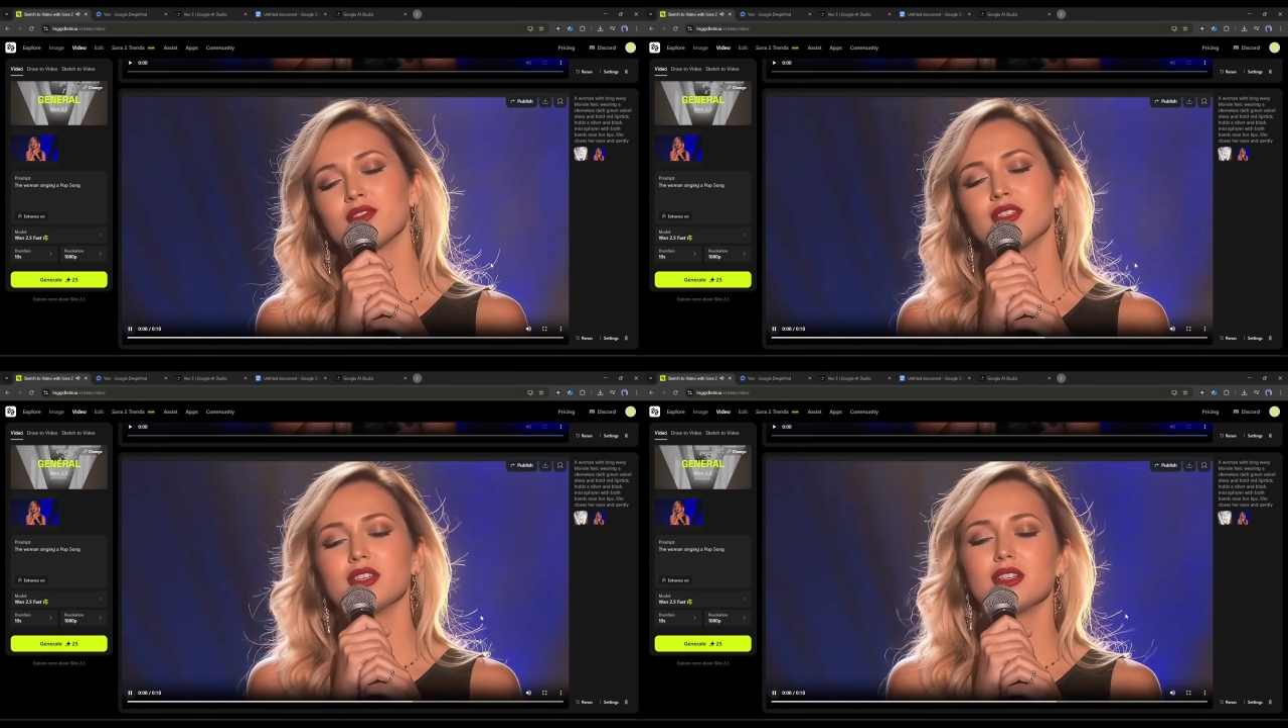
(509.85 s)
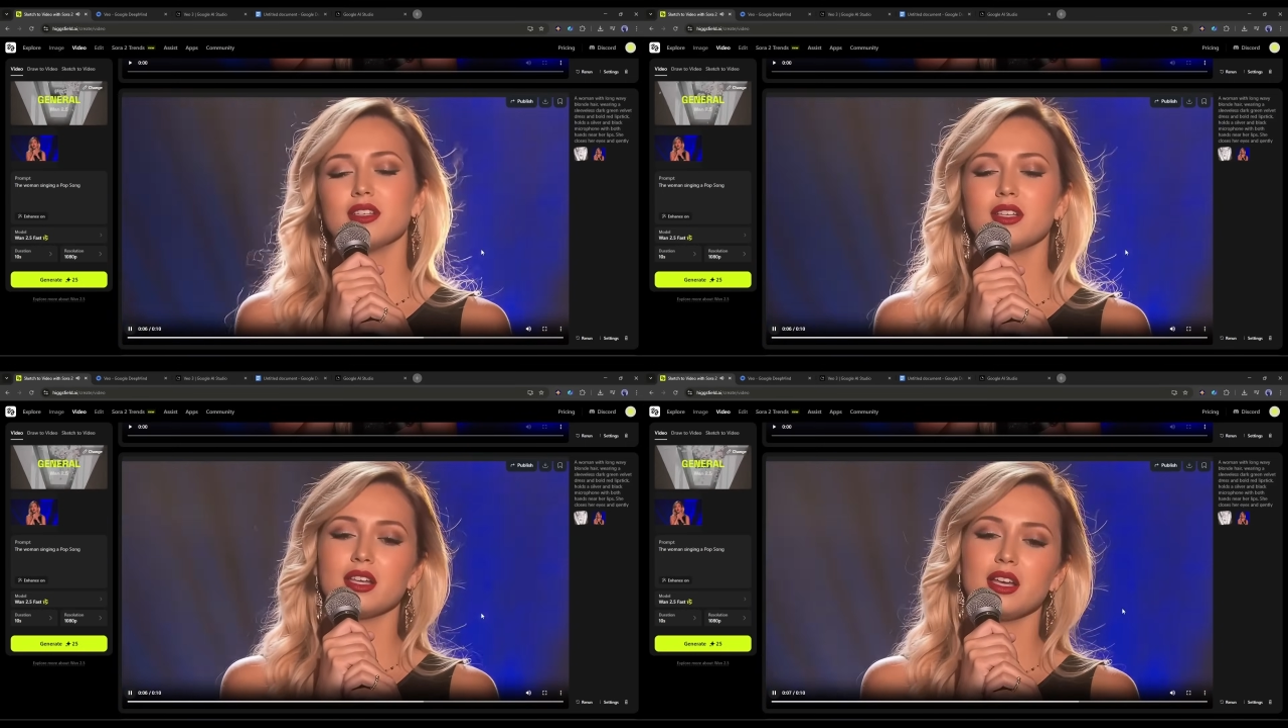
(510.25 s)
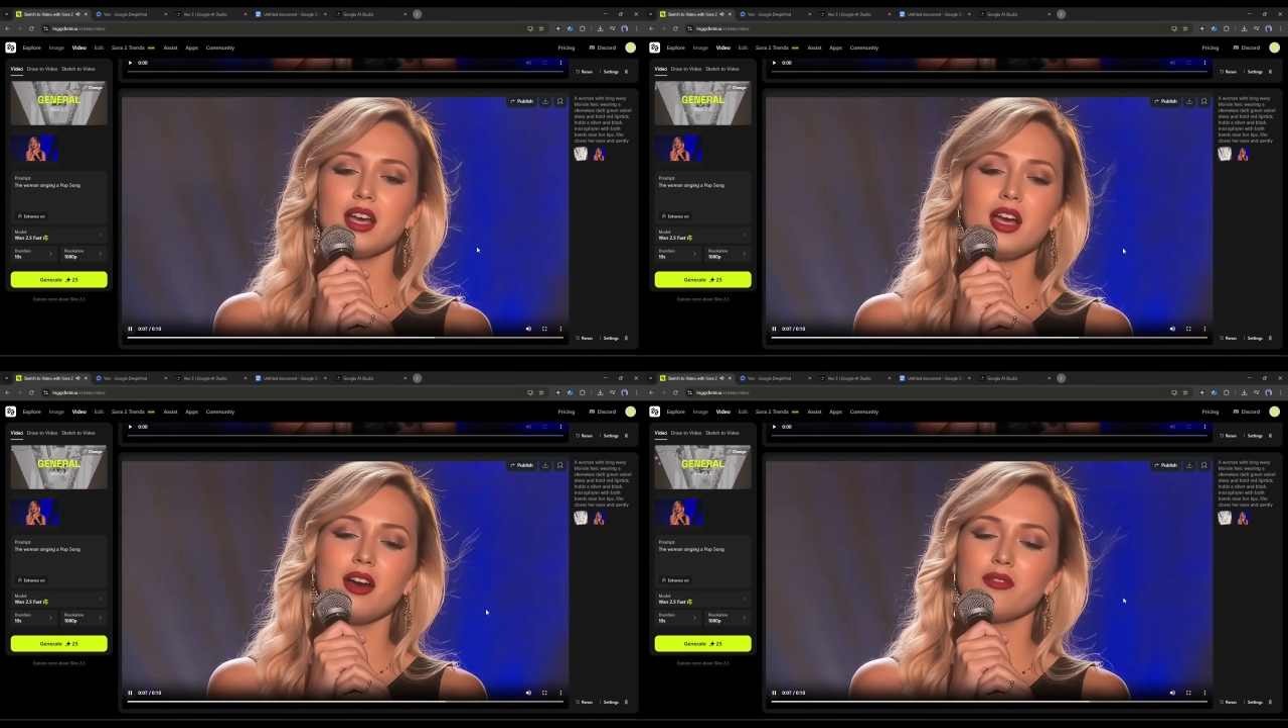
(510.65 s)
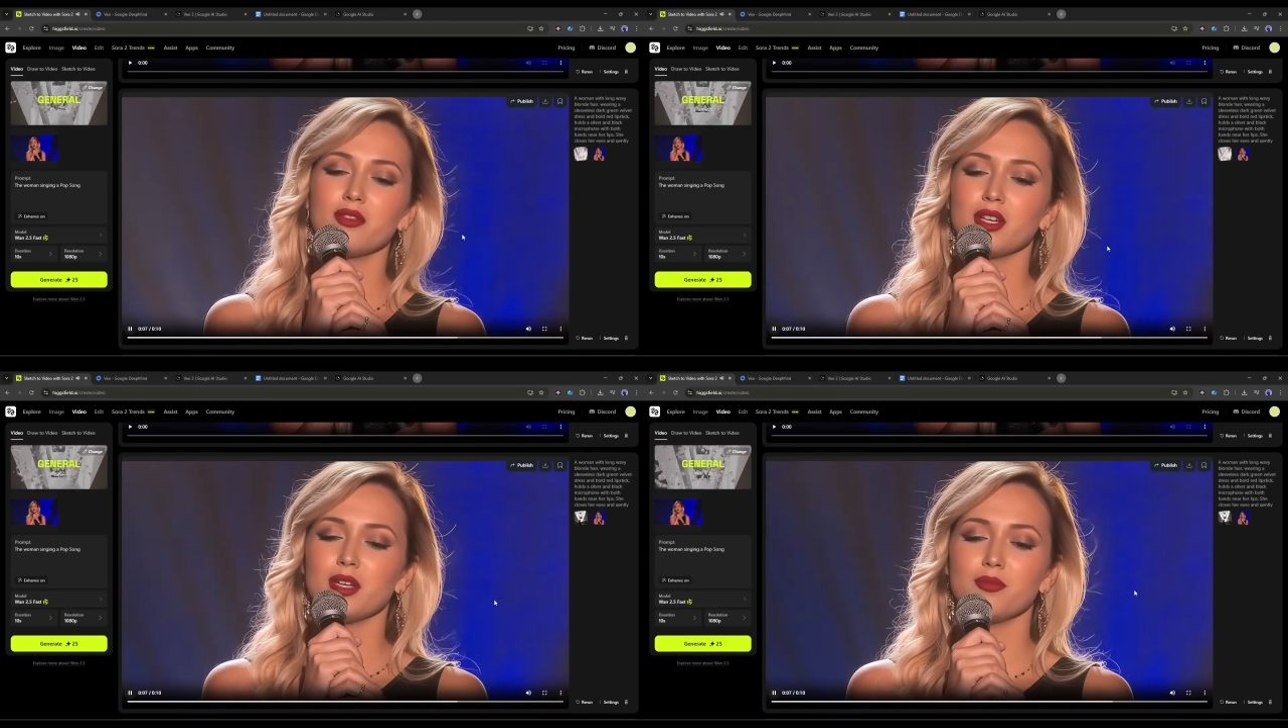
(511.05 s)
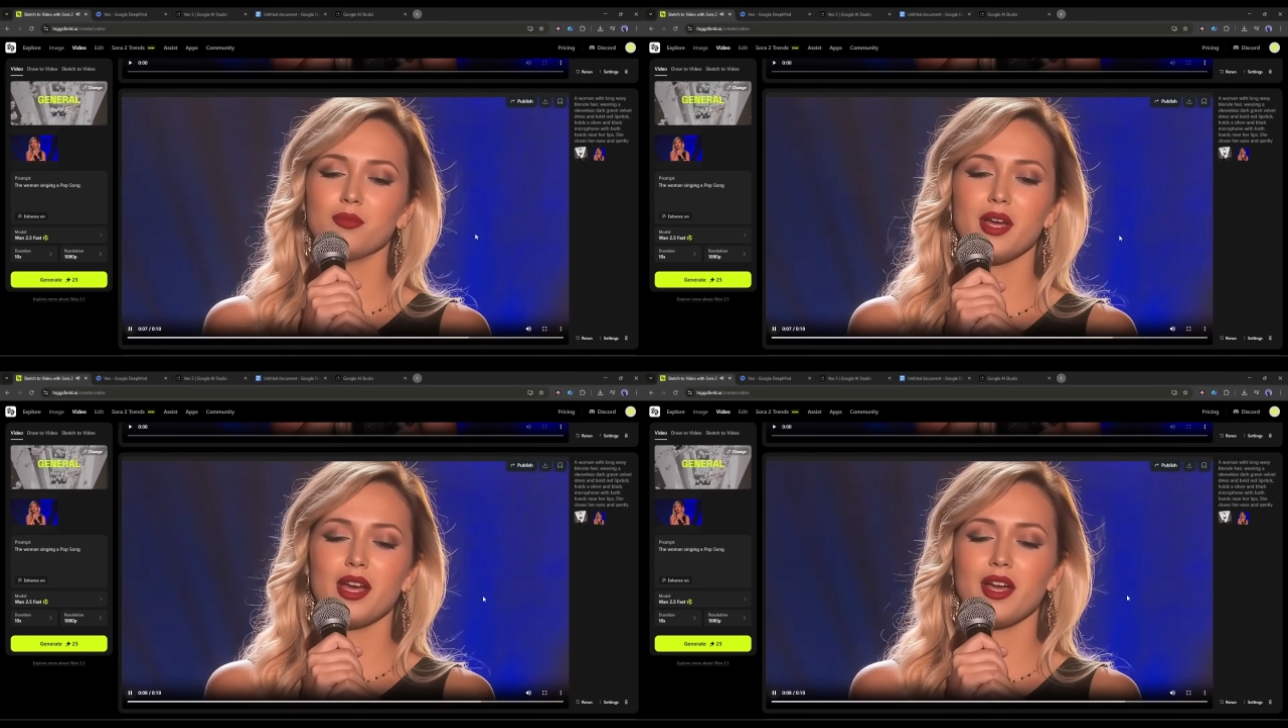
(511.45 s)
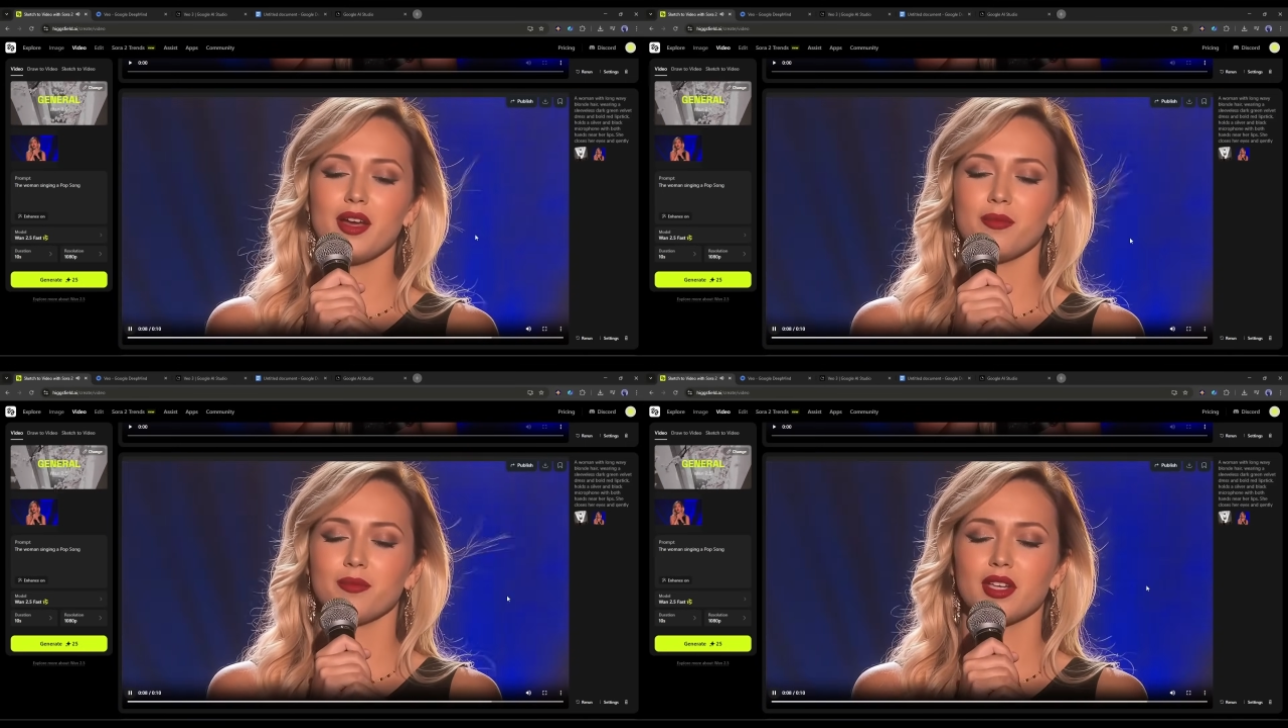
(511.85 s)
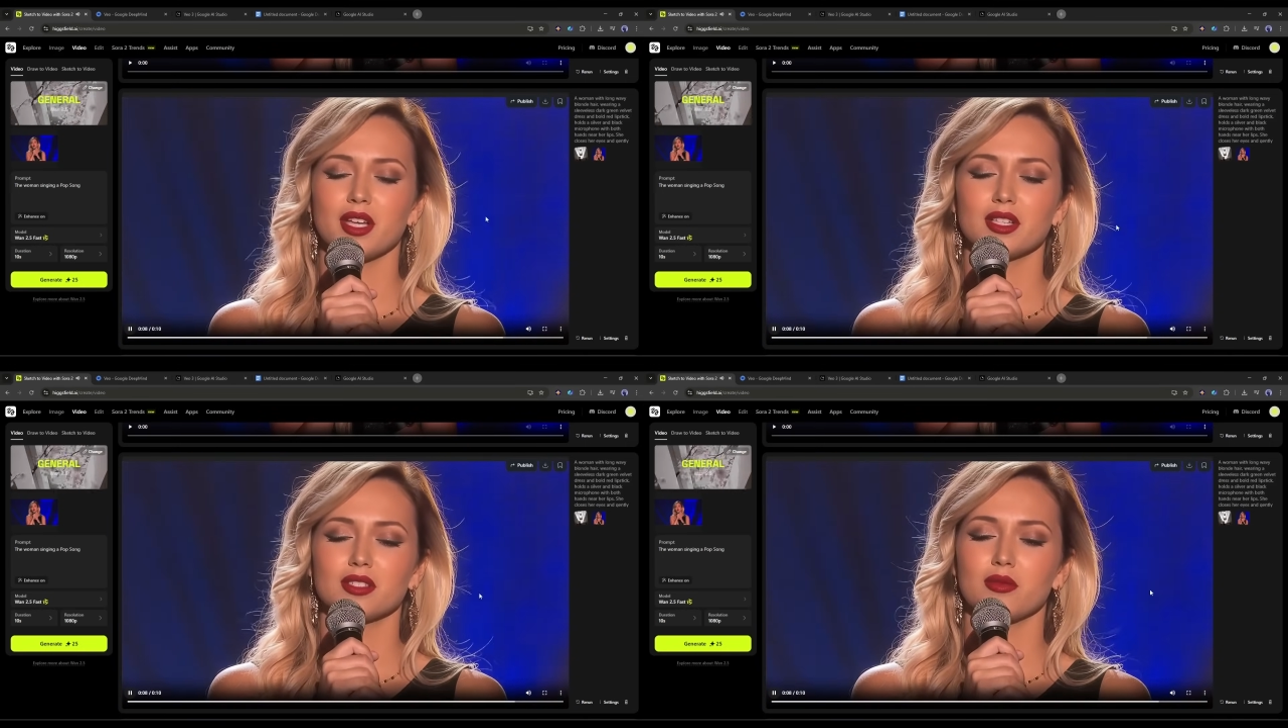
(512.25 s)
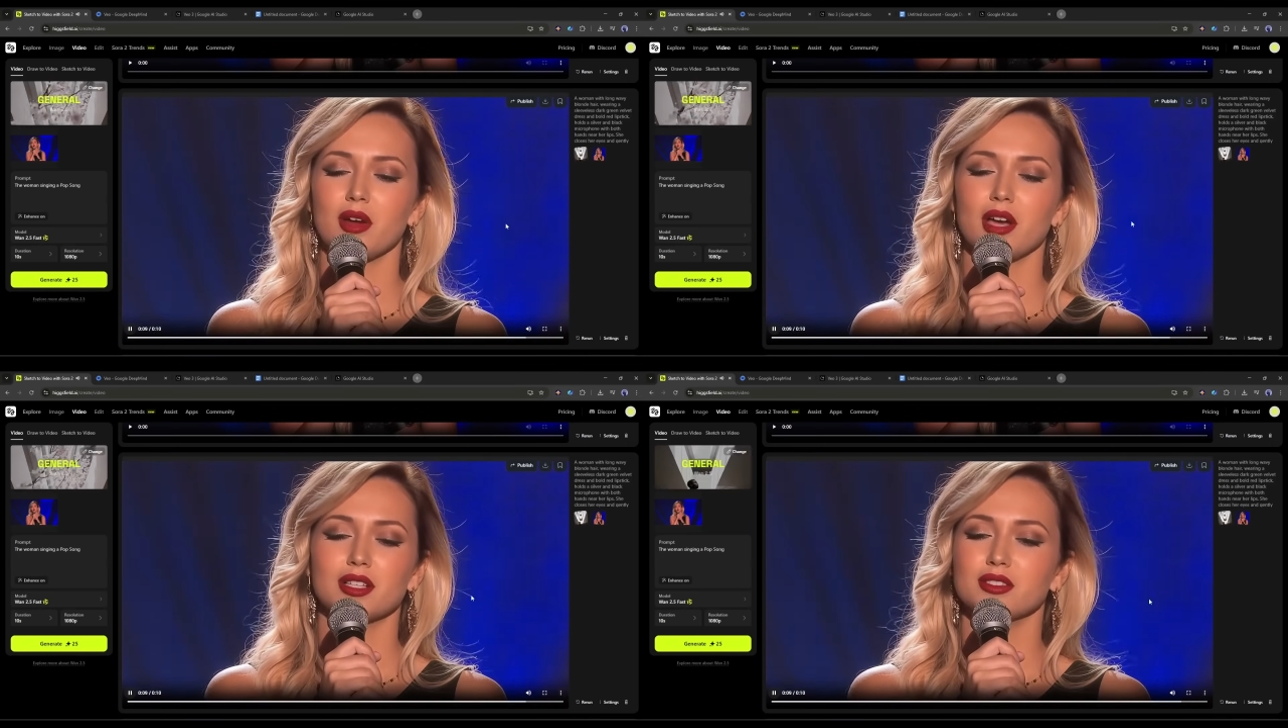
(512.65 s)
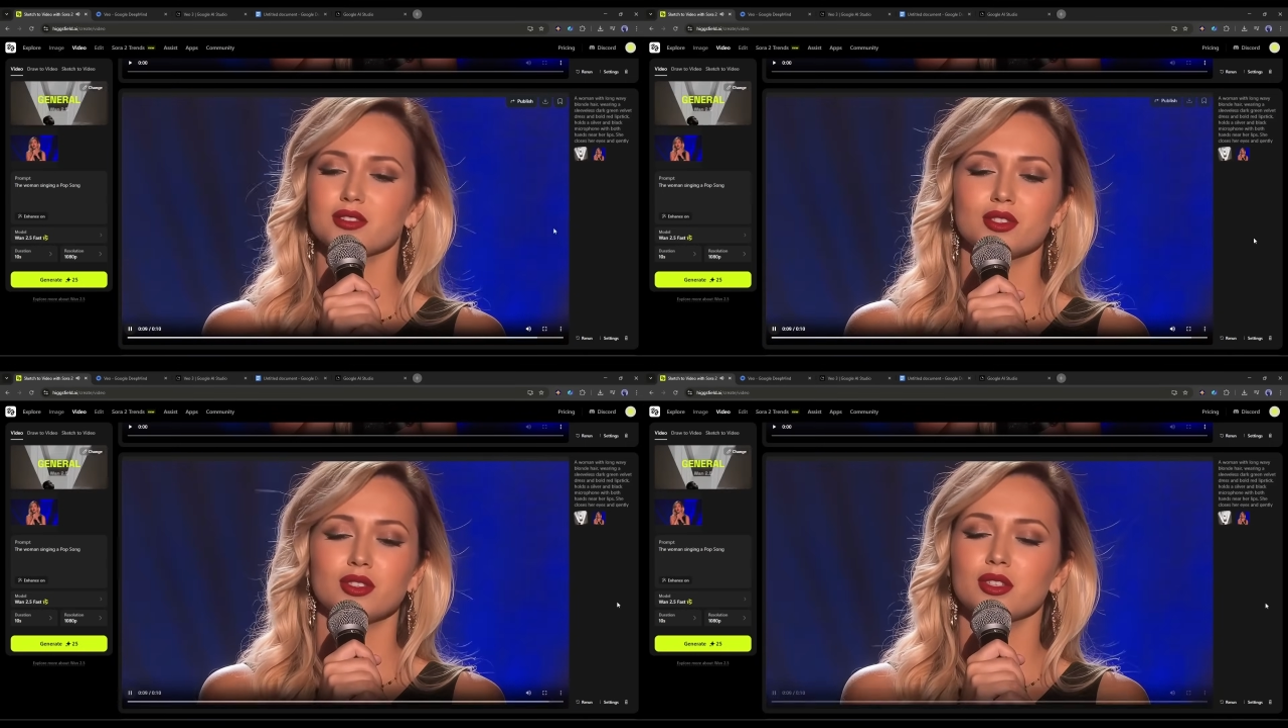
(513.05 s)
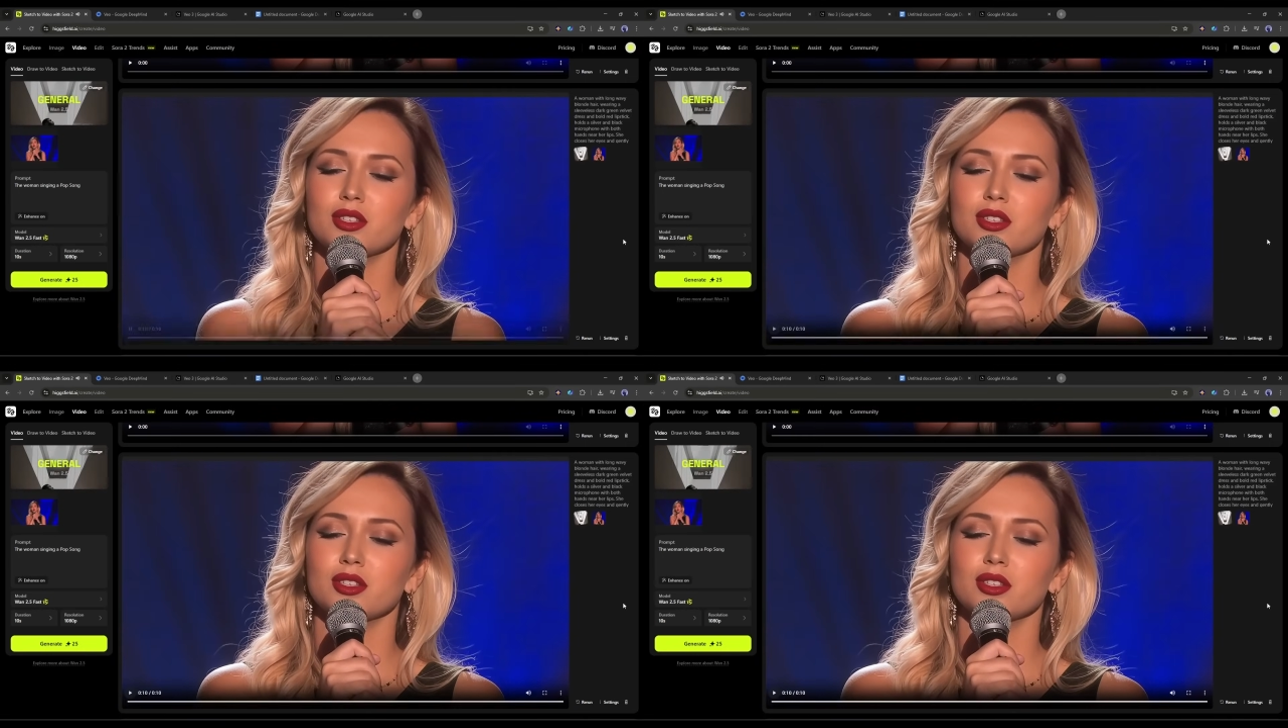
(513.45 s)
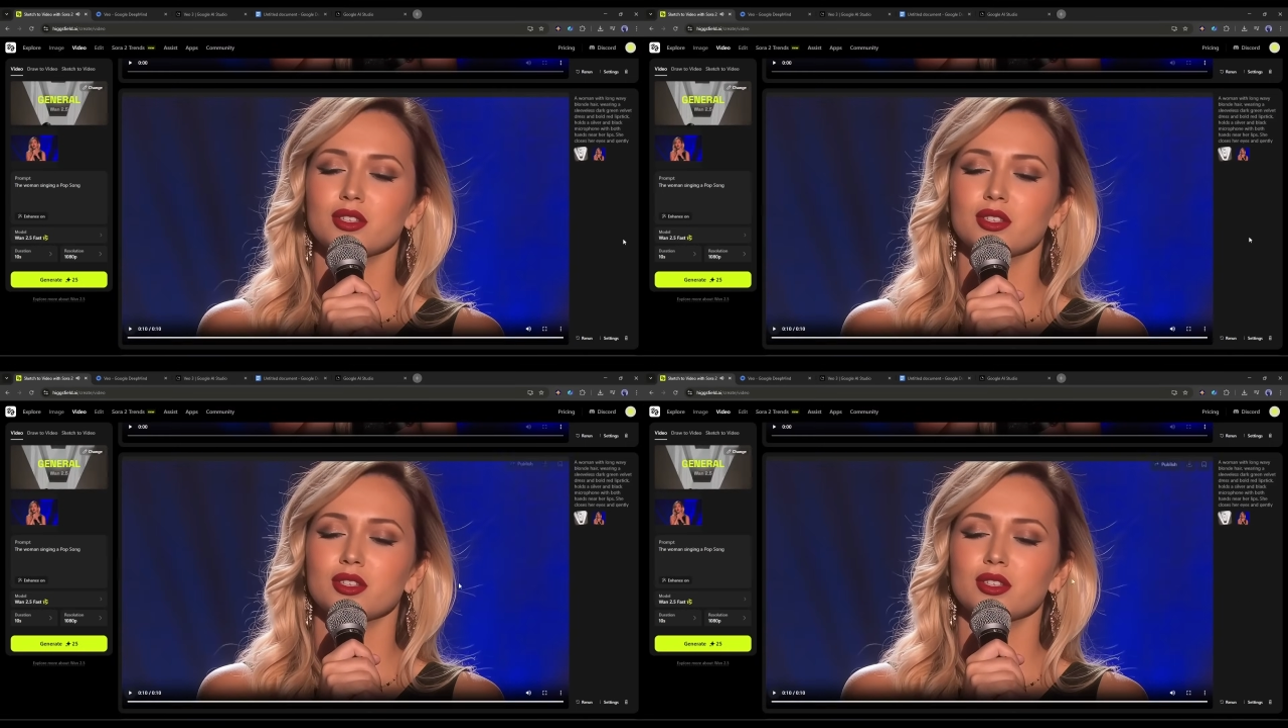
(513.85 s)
feeling every beat, night to. It's